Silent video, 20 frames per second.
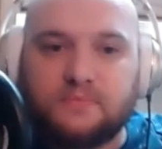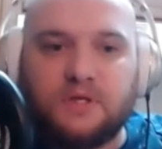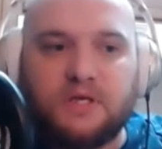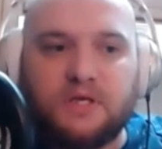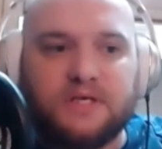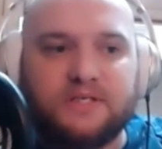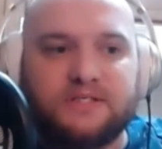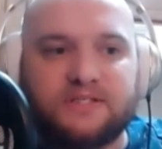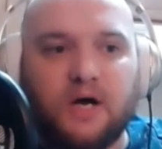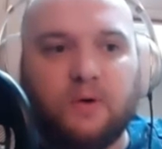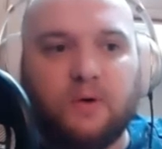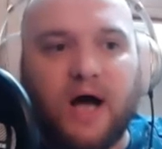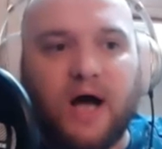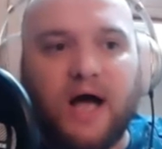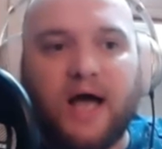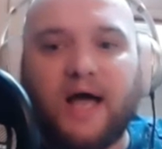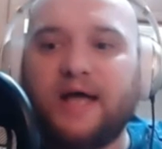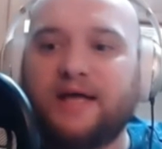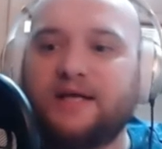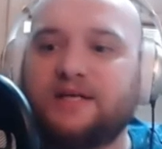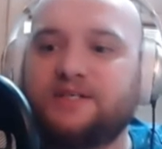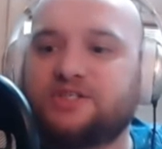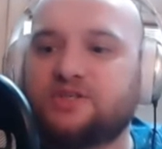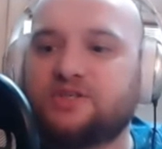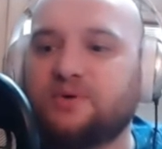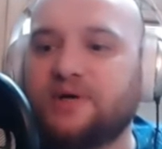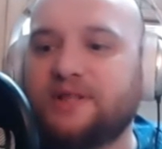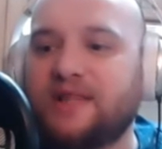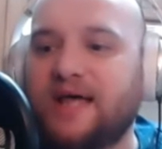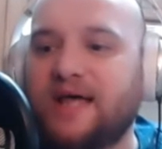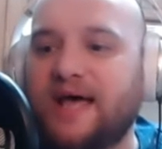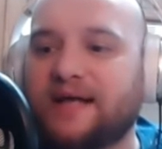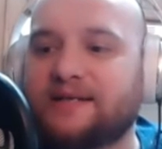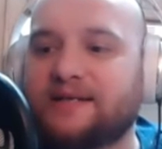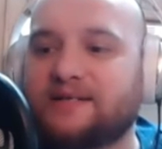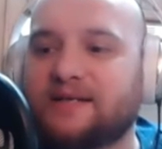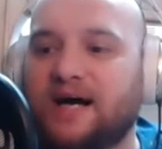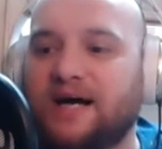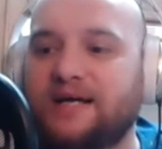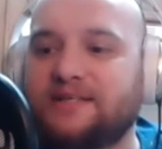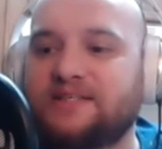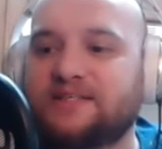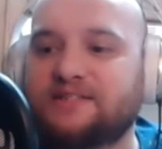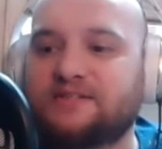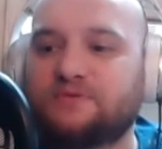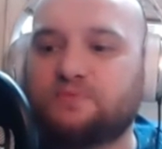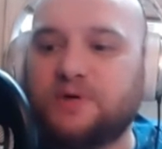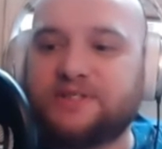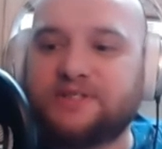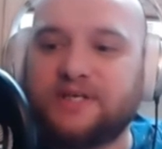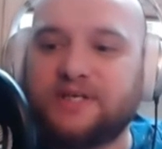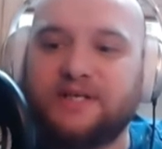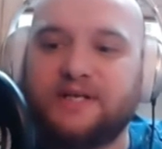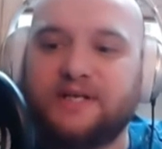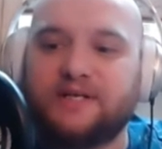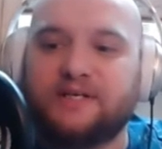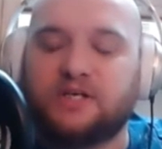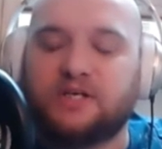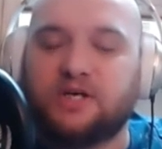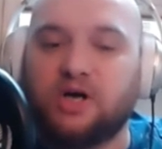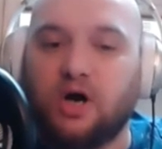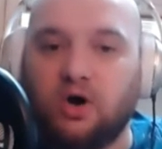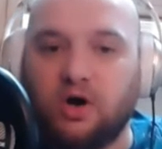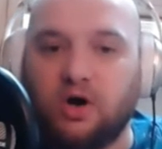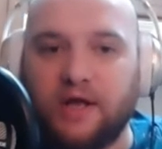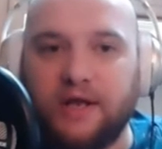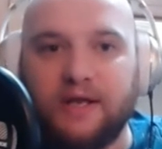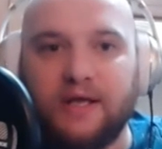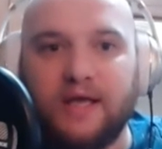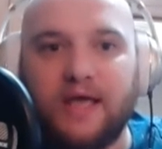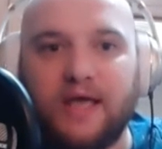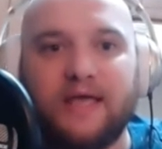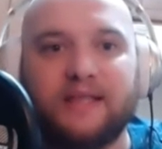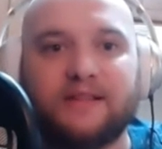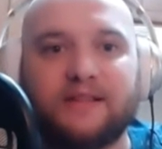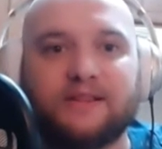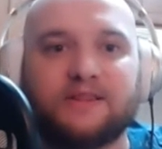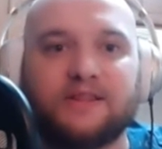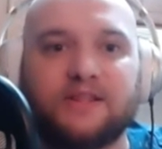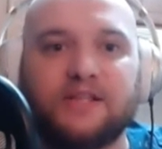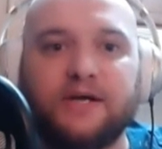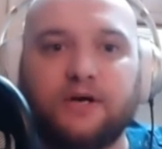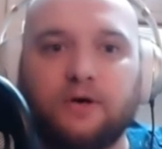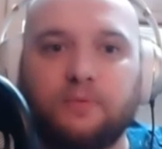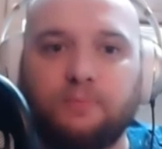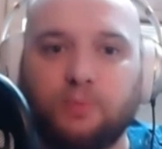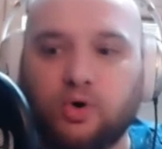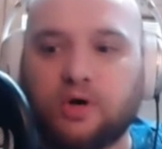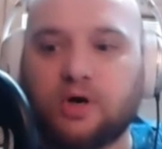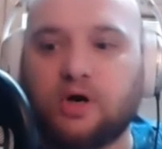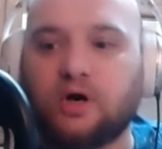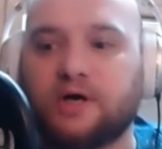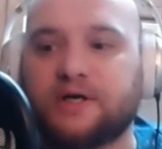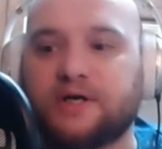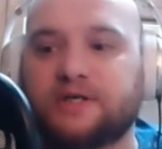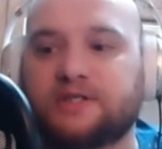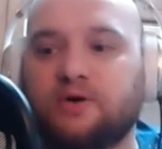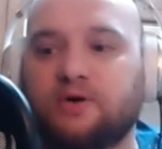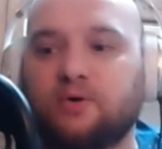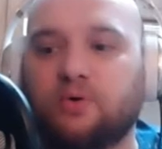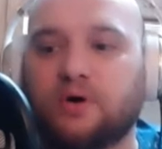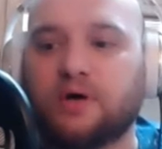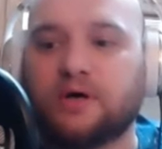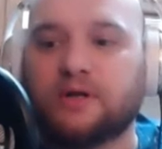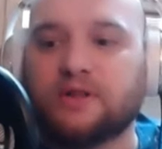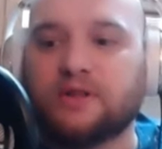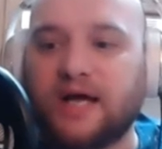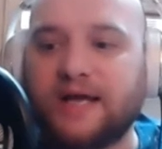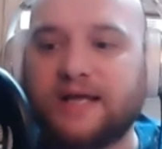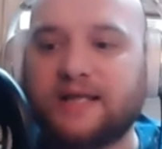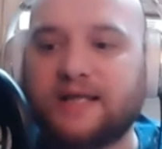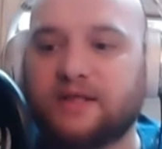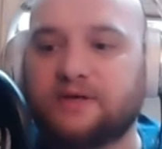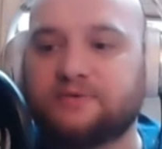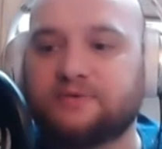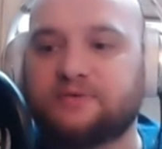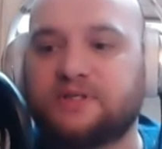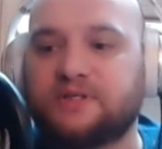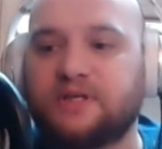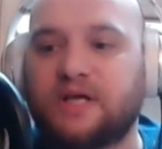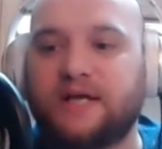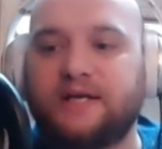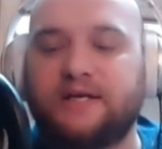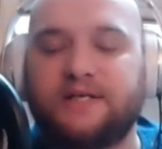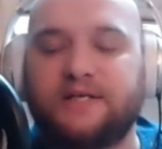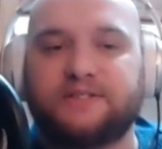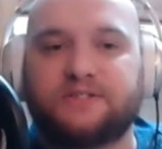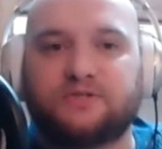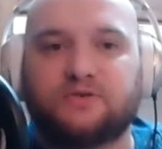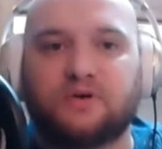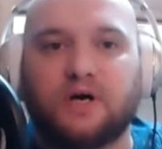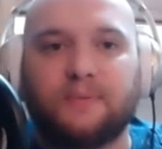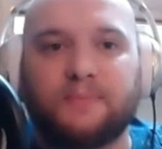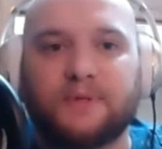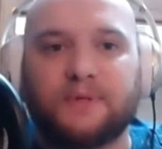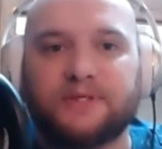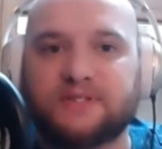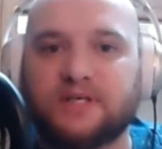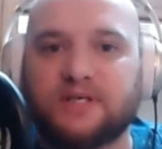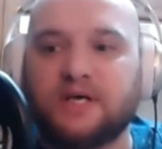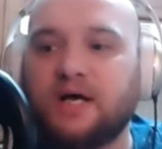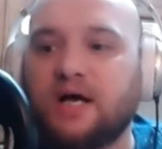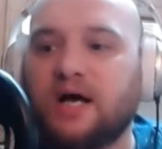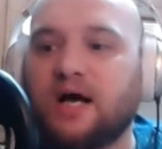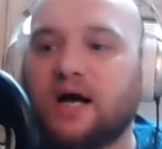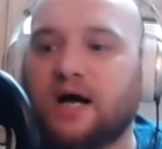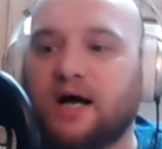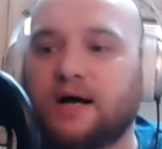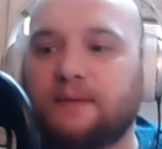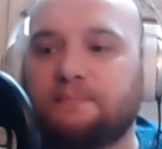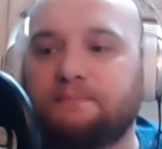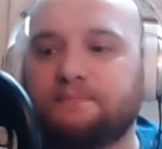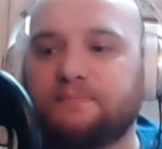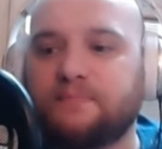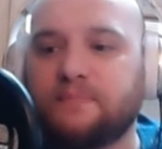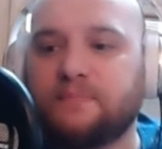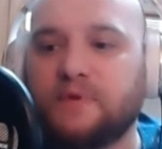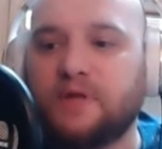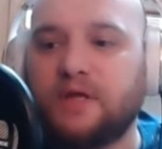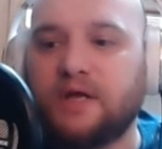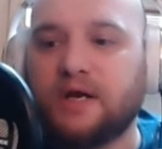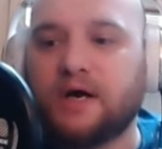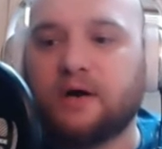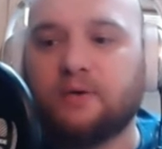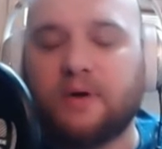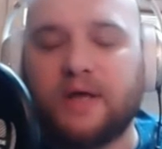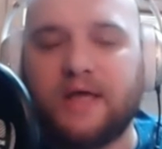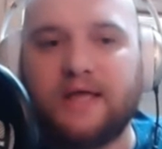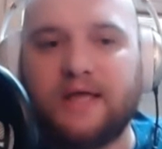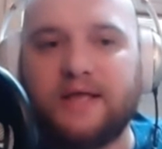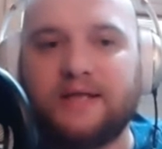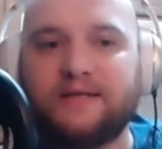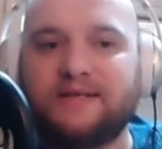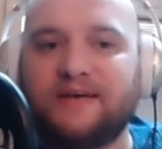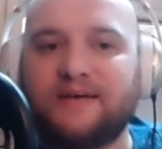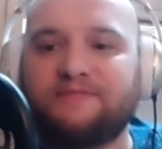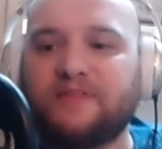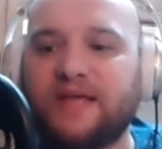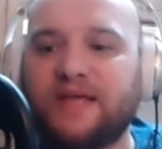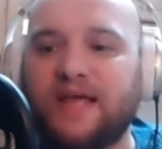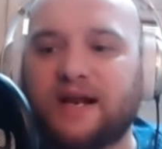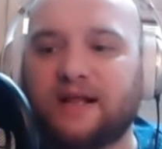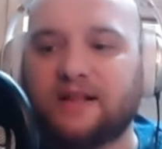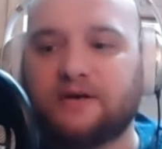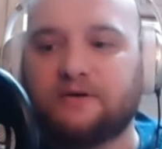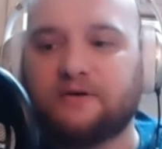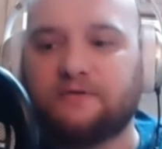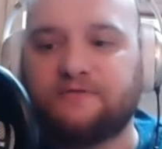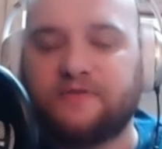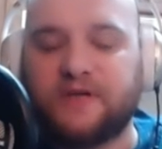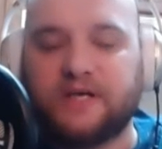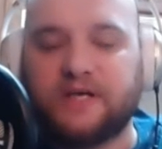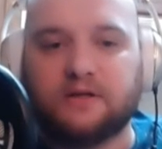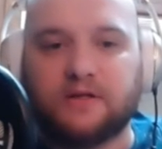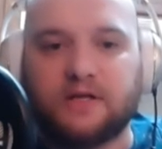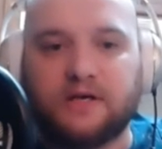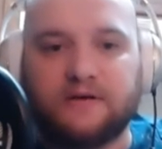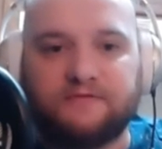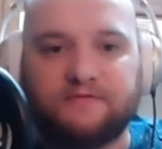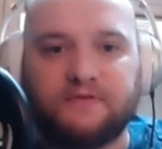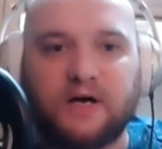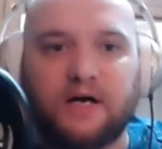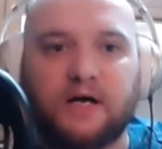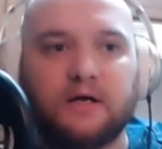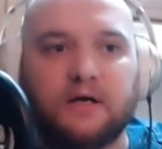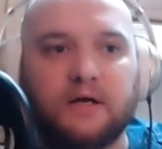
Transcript: so I, I enjoyed that. I just wish it had gone a little more hardcore, like those '90s dramas. Um, you know, it, it, definitely had a little feel of uh,